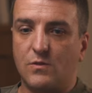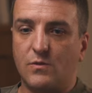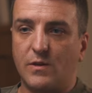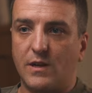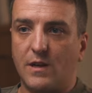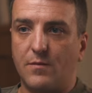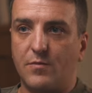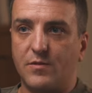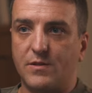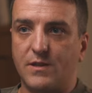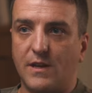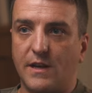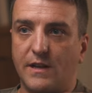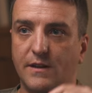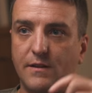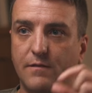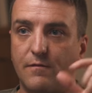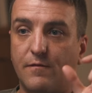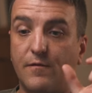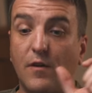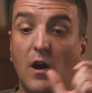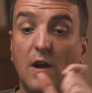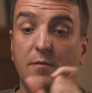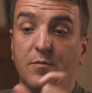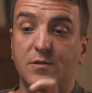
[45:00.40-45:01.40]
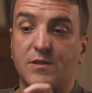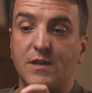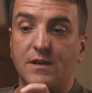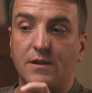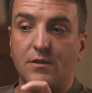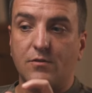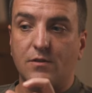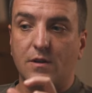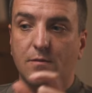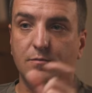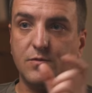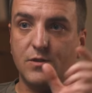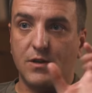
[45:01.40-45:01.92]
20%,
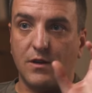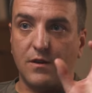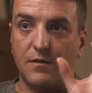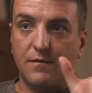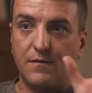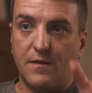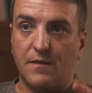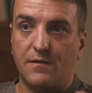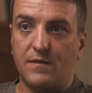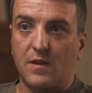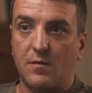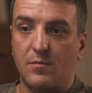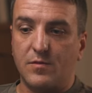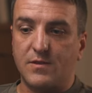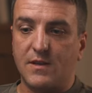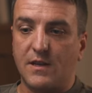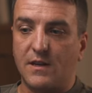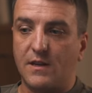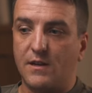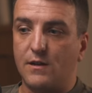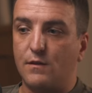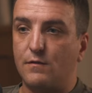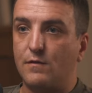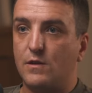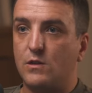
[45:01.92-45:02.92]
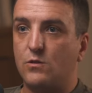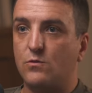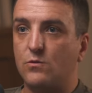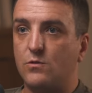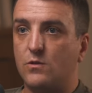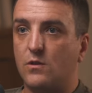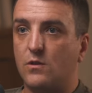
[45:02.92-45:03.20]
5% crypto, 15% individual